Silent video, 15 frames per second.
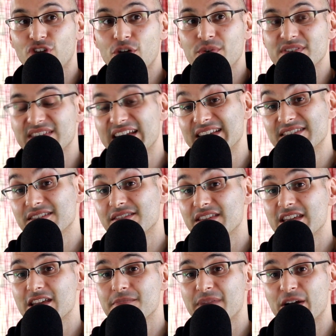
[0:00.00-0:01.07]
don't tend to
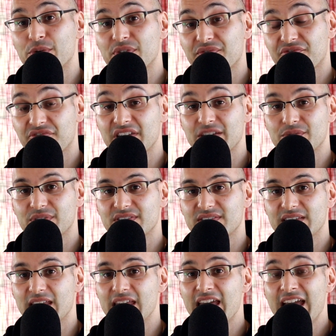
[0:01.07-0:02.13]
think about with
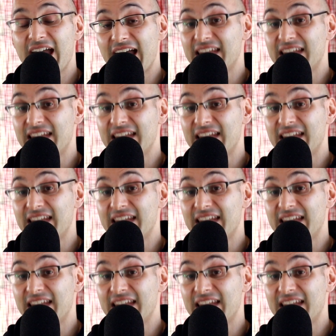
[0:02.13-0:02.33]
frequency.